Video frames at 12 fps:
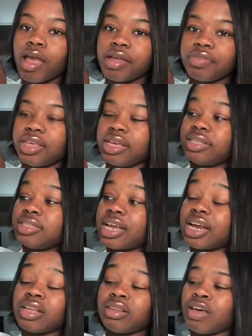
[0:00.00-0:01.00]
This, and
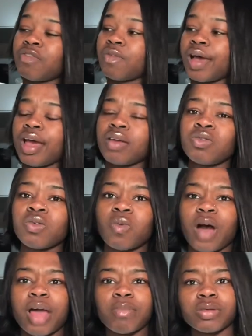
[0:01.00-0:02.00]
I love white. I don't know
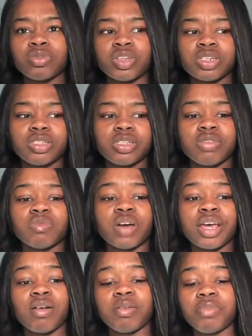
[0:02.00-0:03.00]
why, but I'm starting to love
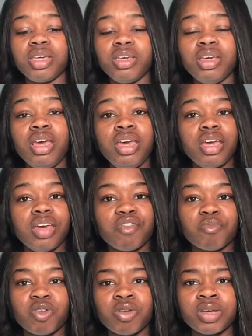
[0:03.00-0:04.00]
white on me
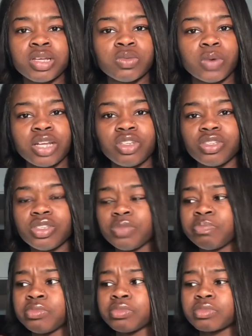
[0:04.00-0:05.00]
even more because white just
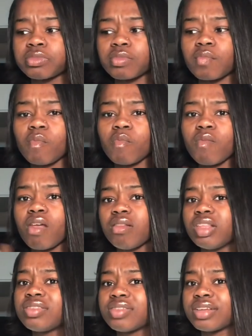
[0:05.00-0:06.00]

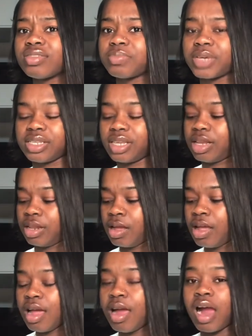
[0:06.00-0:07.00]
looks nice on my skin.
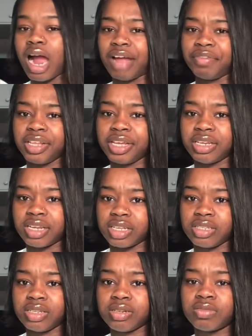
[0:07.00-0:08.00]
I feel like it does.